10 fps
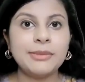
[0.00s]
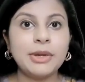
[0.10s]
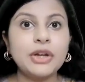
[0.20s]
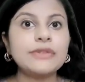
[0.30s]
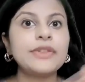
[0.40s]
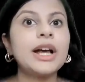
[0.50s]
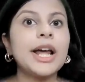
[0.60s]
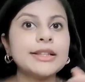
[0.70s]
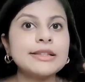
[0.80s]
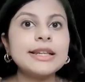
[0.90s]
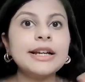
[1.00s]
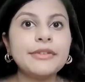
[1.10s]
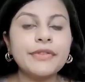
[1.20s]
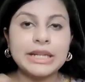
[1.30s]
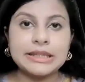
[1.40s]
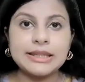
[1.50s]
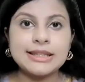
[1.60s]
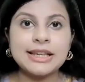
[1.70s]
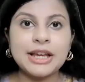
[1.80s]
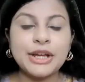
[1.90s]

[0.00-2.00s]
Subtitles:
because of the currency difference.